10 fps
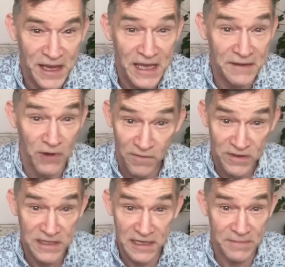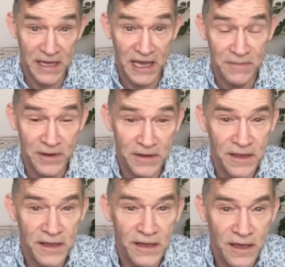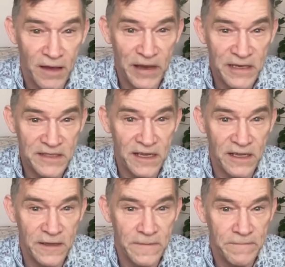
And obviously it became a bestseller.